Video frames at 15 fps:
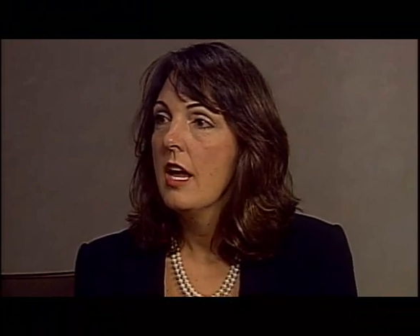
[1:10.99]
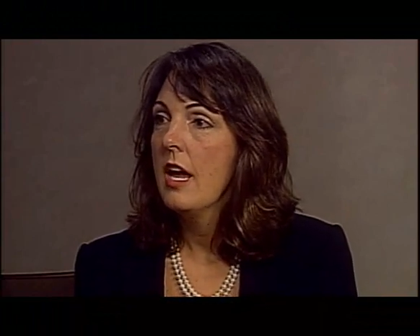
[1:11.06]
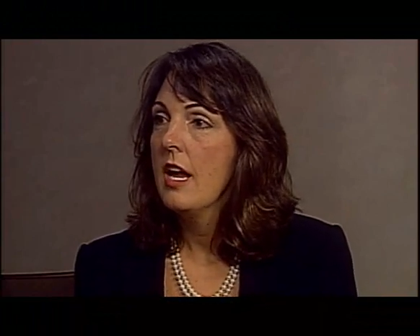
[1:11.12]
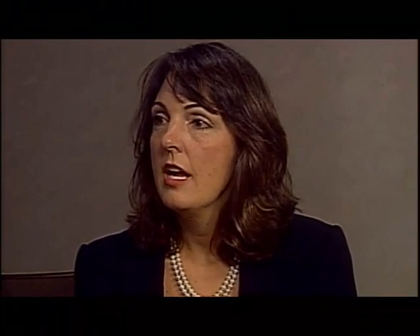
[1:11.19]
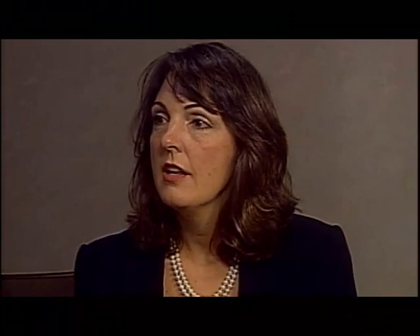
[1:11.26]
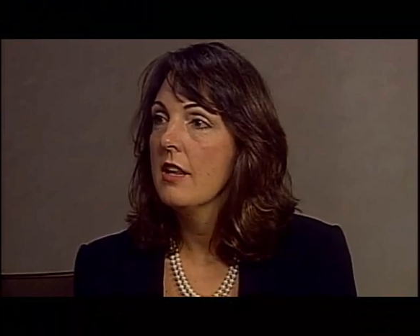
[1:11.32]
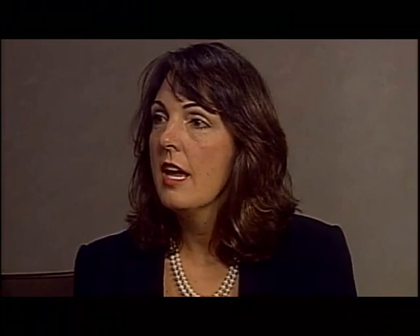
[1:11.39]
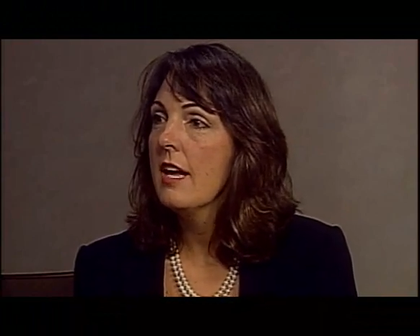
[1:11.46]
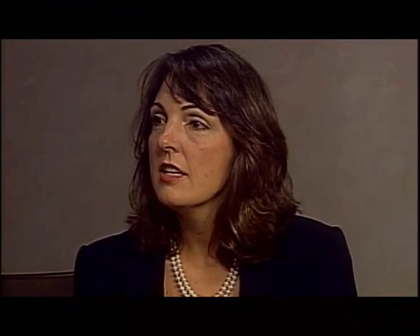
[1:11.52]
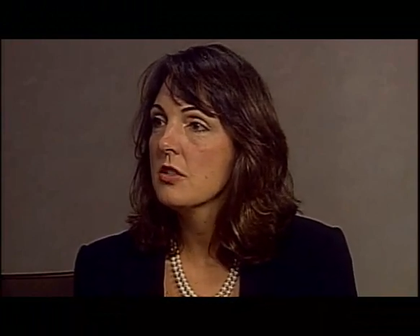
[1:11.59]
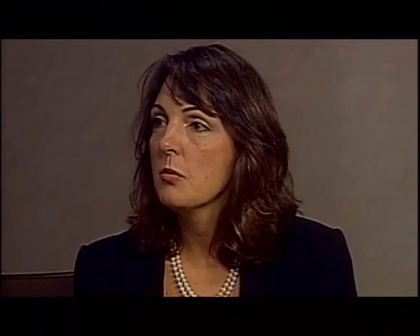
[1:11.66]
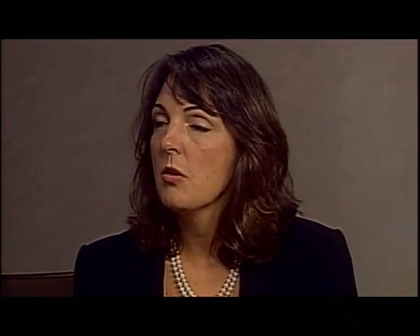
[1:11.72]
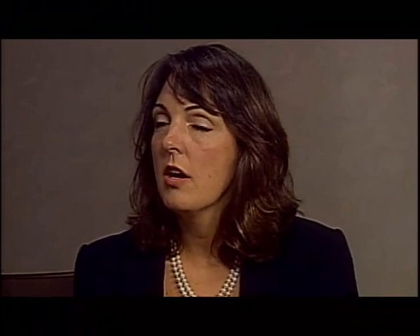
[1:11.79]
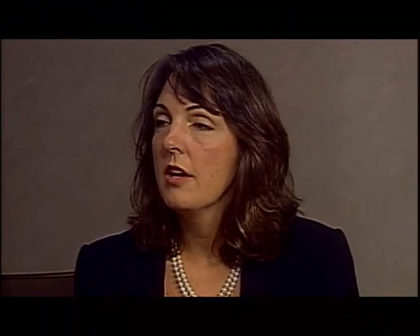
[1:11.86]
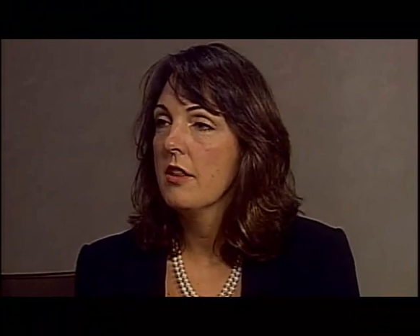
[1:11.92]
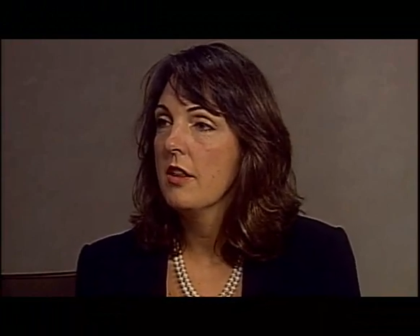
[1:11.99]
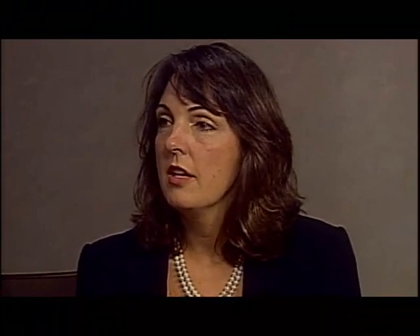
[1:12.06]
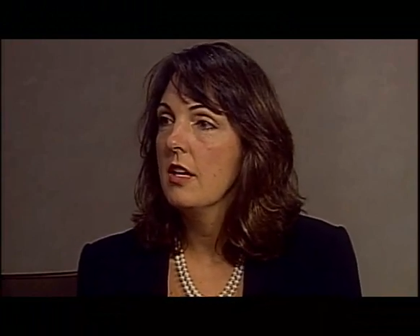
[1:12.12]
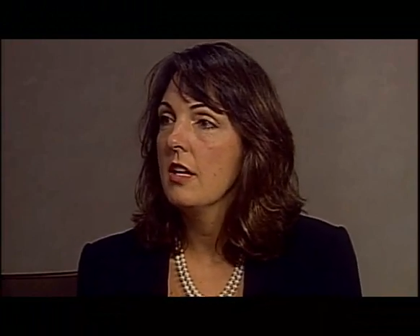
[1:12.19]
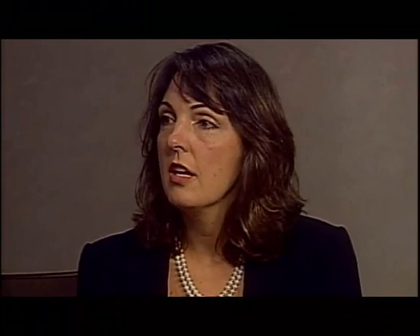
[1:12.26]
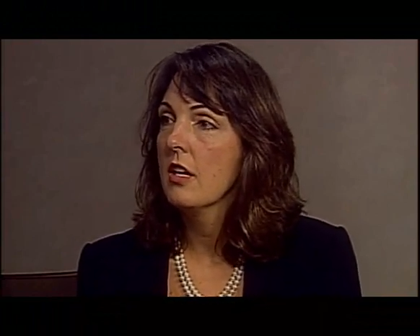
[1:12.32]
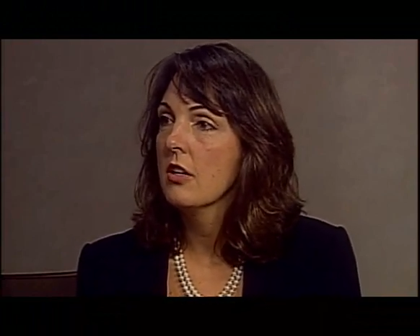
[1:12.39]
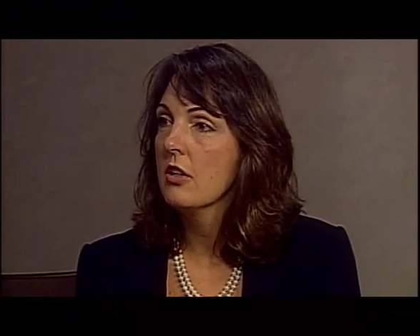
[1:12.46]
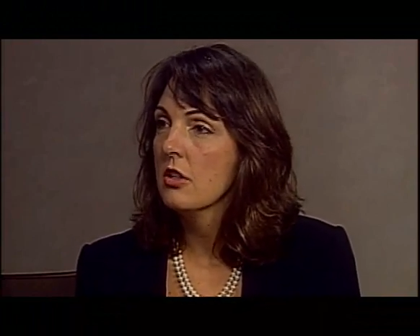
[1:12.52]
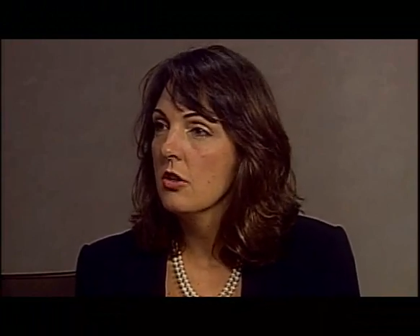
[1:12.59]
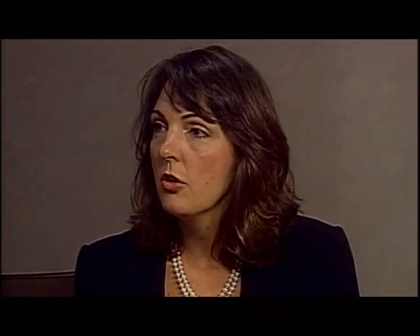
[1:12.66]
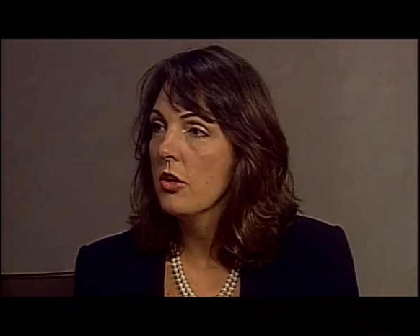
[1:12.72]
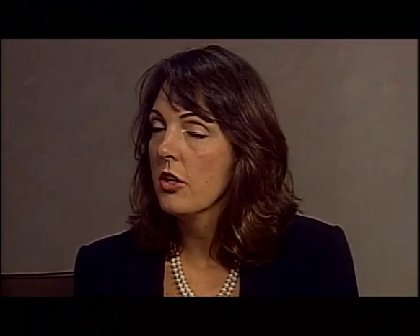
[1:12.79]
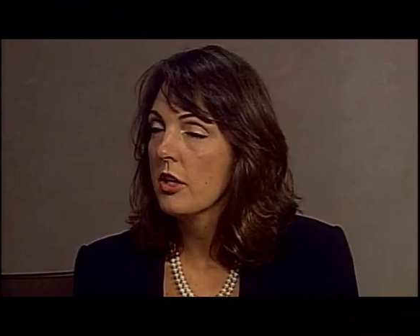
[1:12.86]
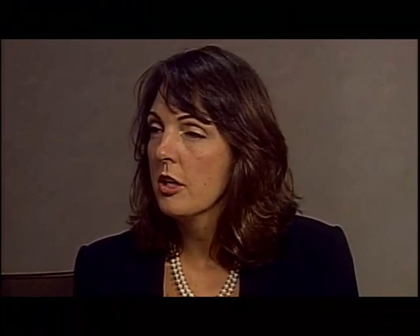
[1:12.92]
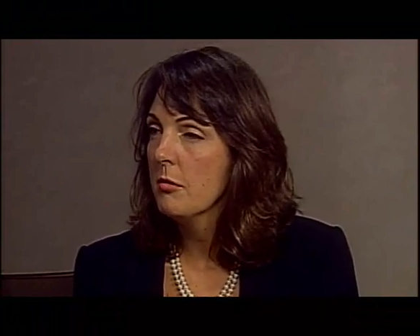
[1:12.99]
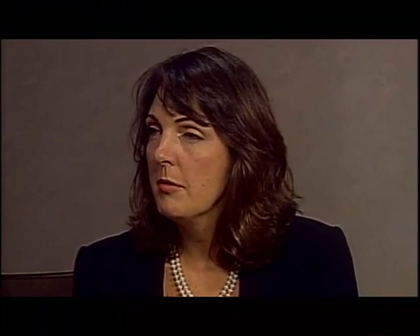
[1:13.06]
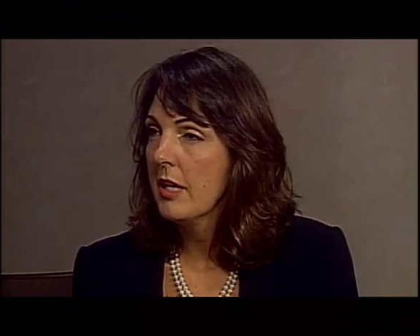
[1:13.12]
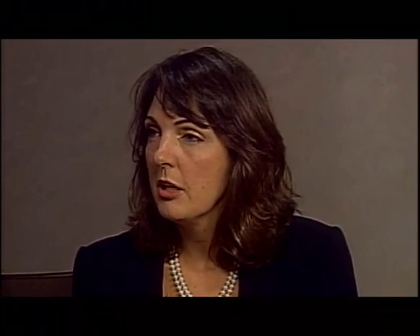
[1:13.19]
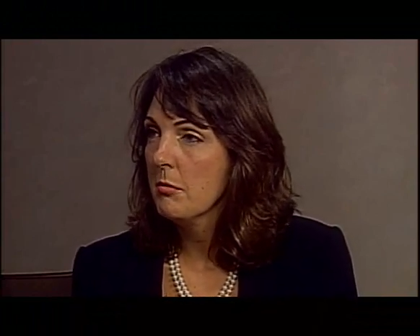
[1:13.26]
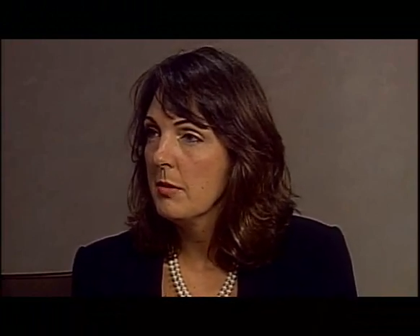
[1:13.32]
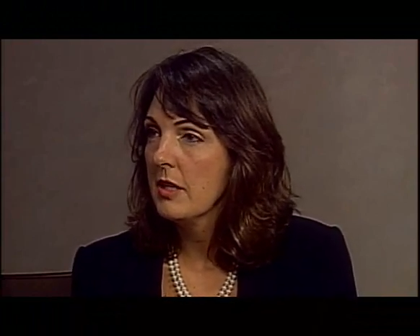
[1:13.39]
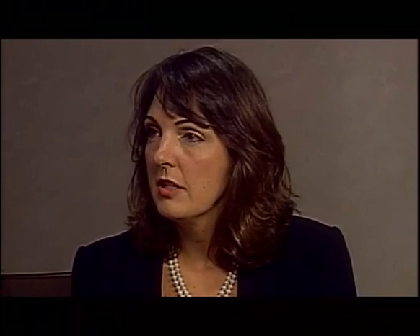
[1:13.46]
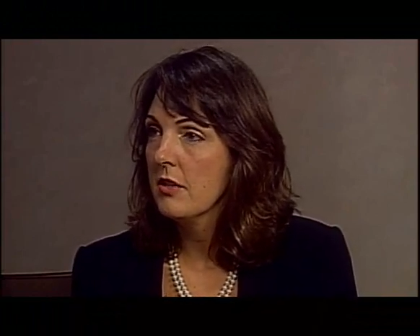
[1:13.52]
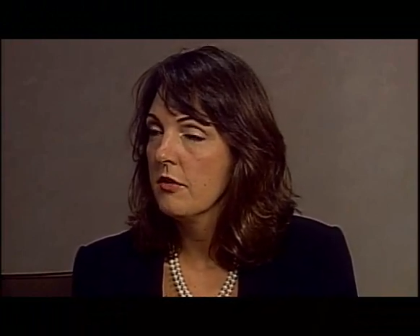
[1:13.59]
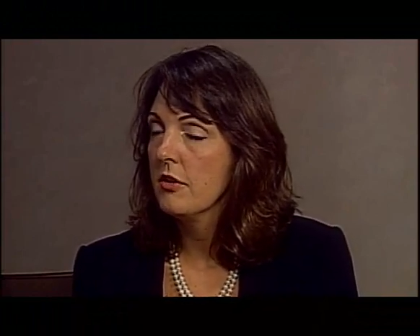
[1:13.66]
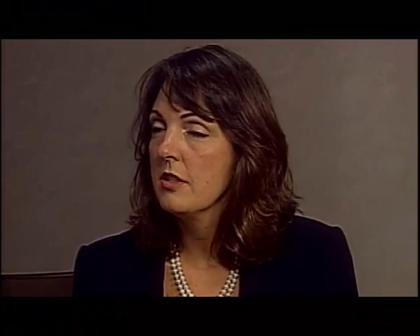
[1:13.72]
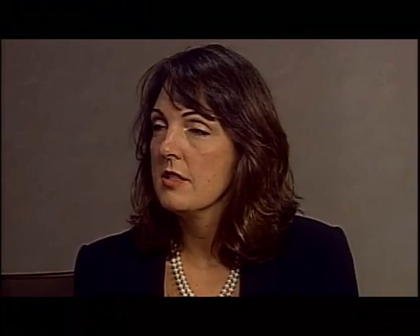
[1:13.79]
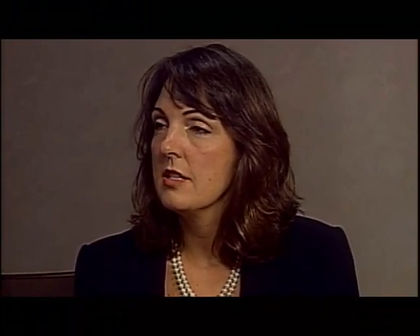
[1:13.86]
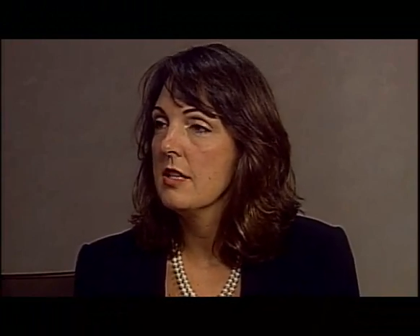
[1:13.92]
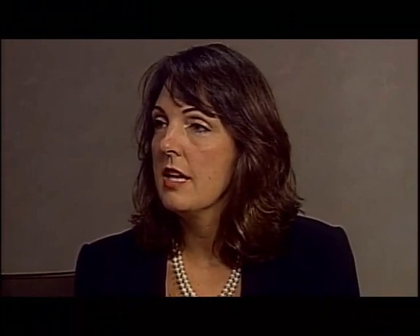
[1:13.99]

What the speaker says: And that's where I think a good lawyer can make a big difference,